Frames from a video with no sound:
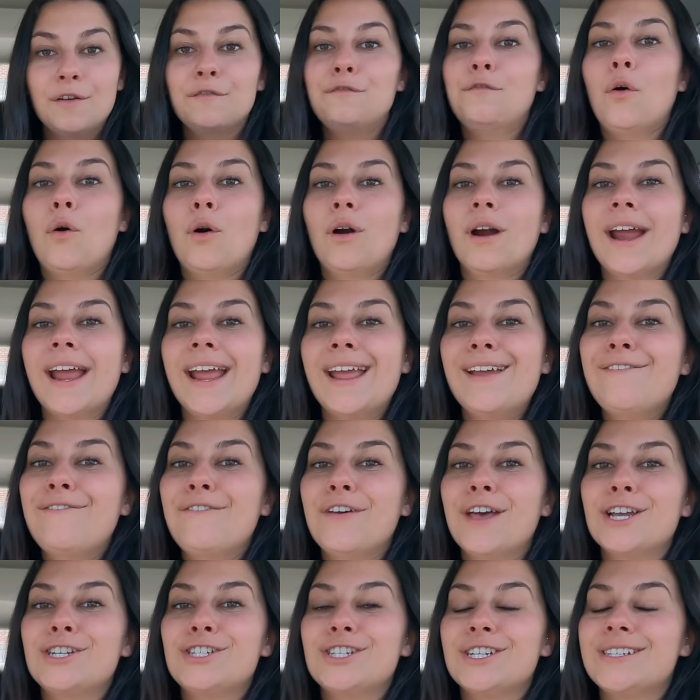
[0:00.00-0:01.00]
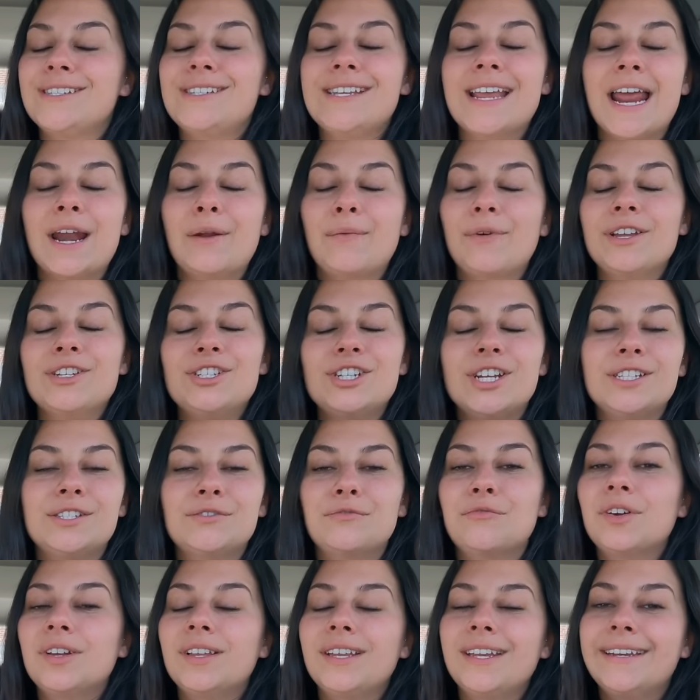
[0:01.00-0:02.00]
For a fish sandwich, it's
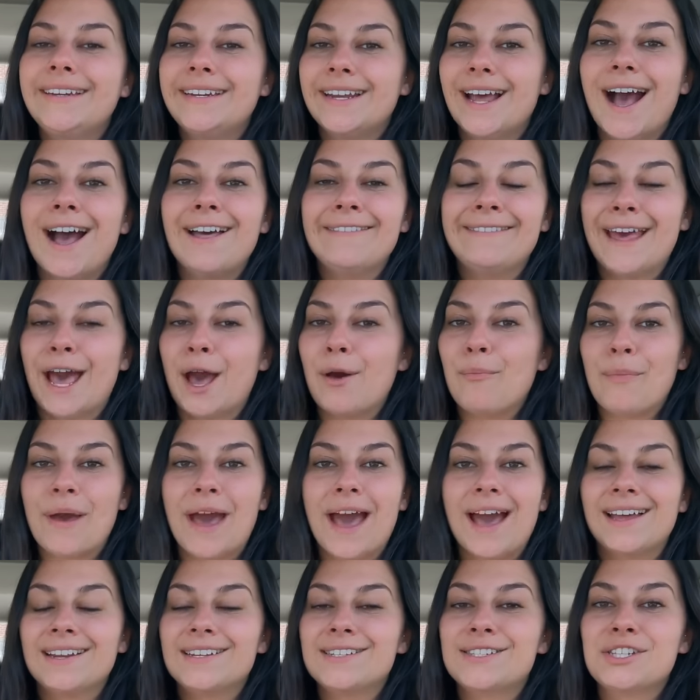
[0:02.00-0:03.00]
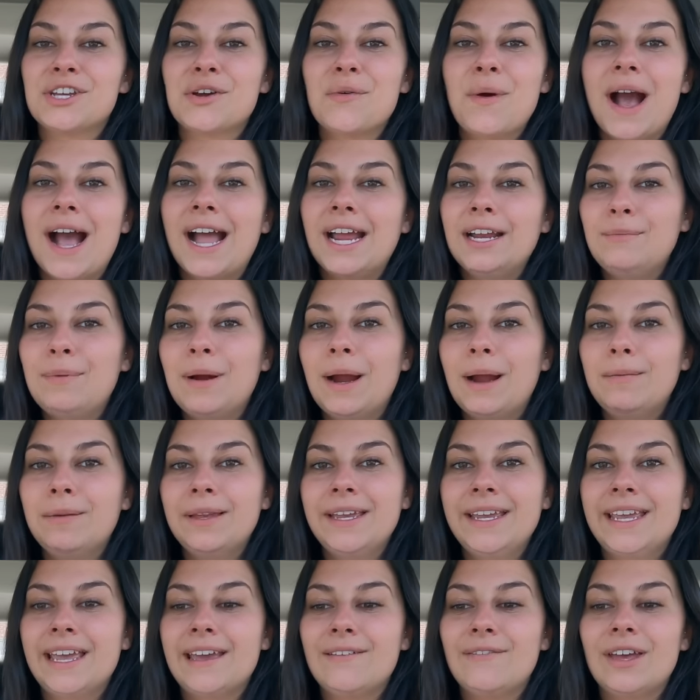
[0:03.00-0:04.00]
really not that bad. So I'd
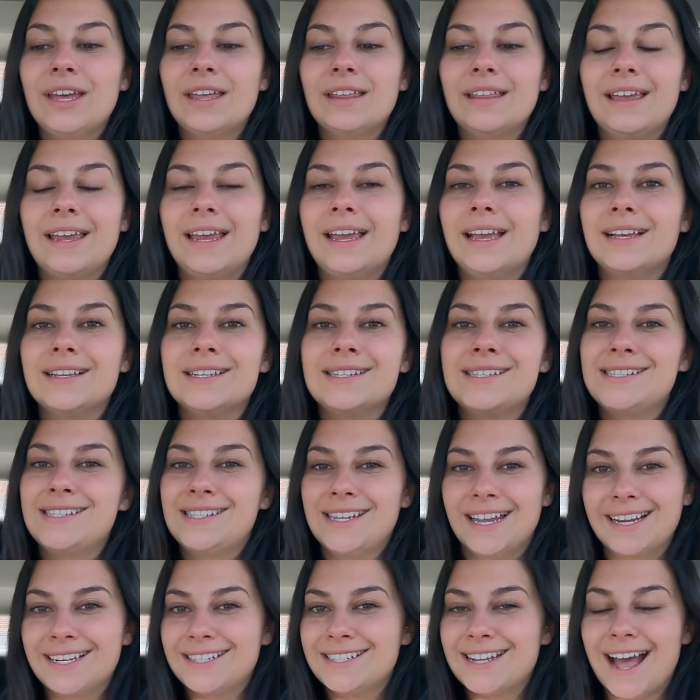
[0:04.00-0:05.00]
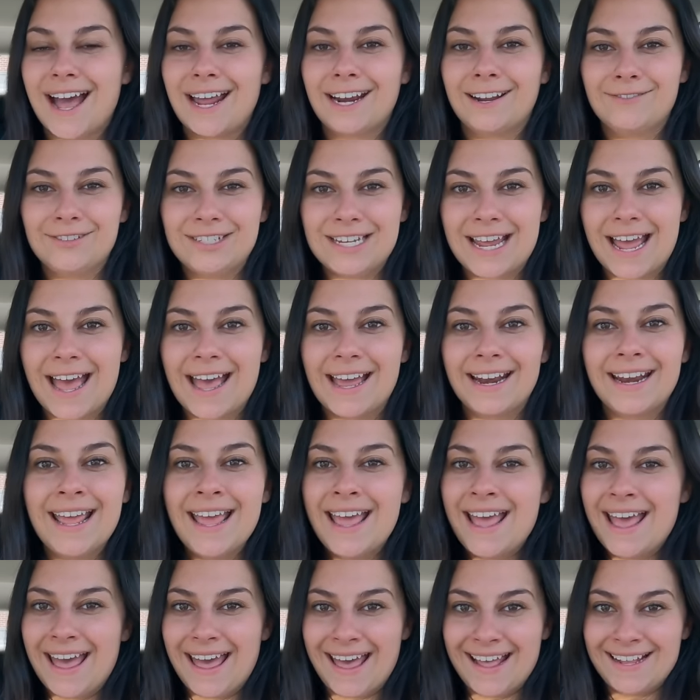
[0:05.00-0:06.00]
probably give it like a 6 out of 10.
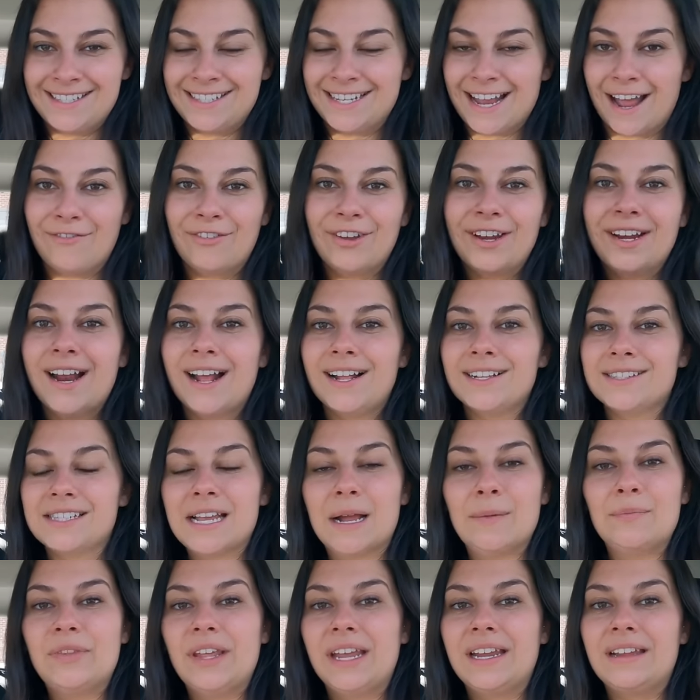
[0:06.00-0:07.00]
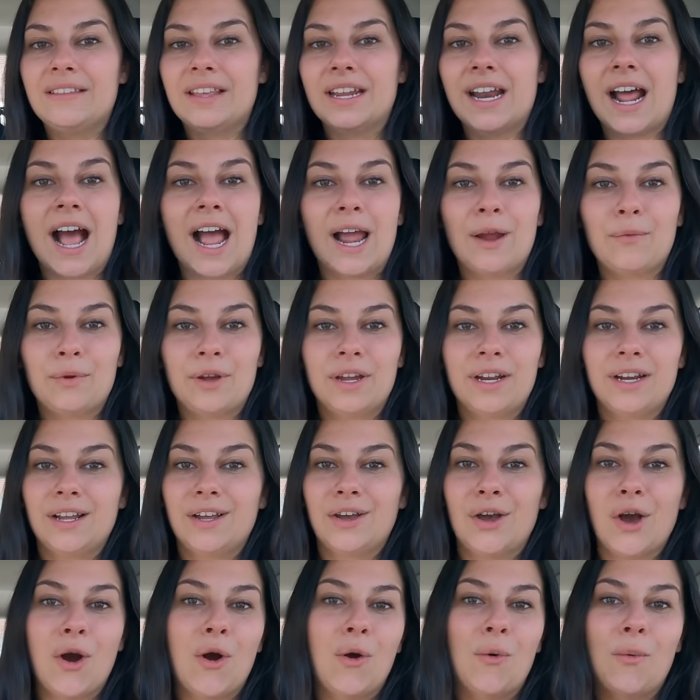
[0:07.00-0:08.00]
It's definitely not something that I
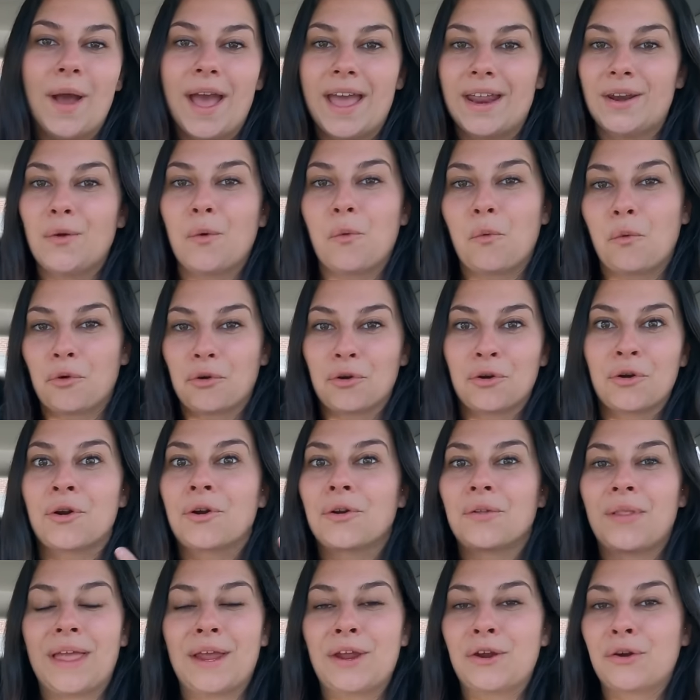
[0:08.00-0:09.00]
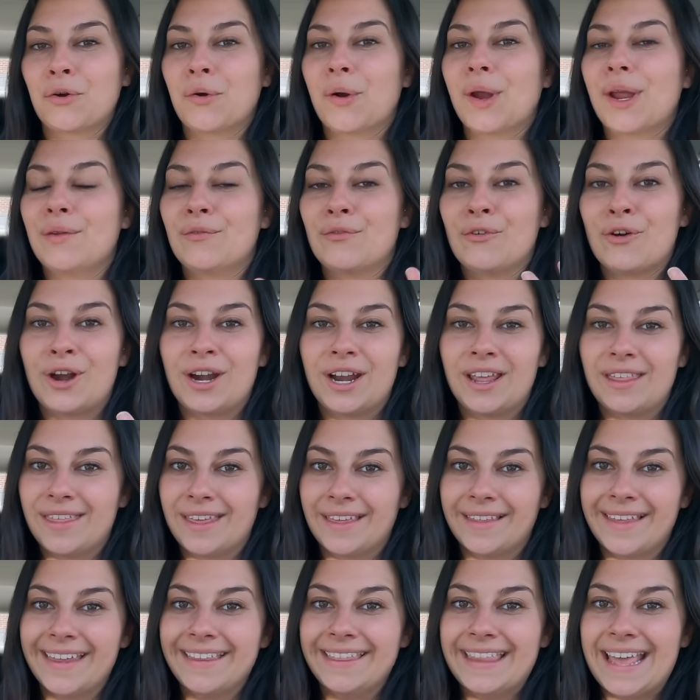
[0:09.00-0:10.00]
would go and order or like crave or
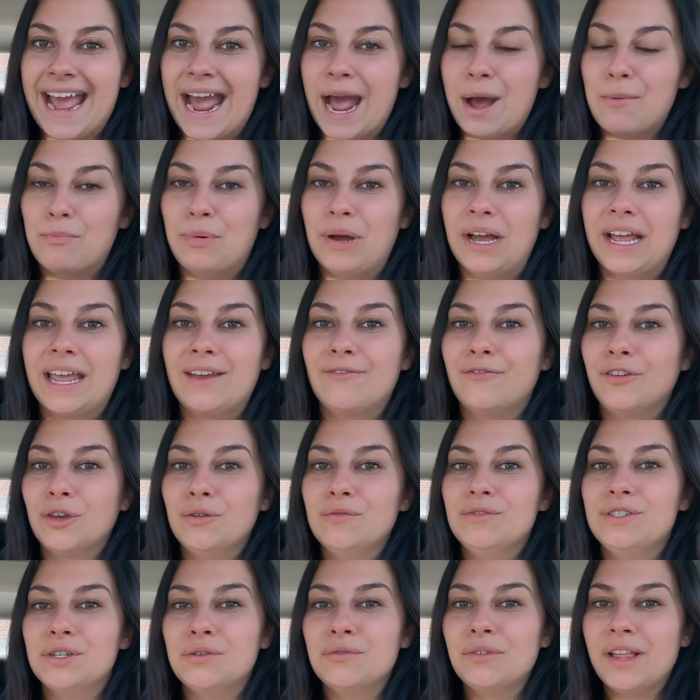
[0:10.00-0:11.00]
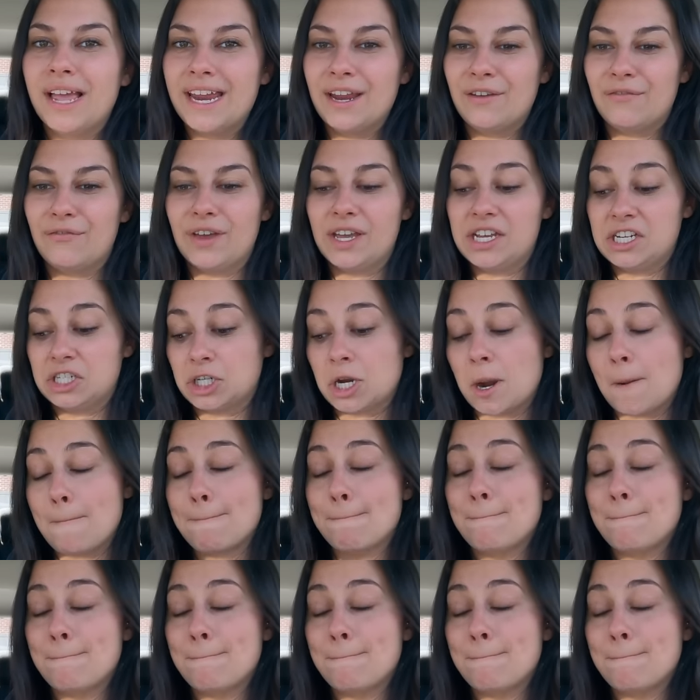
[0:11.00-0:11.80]
anything like that. But if you do like fish,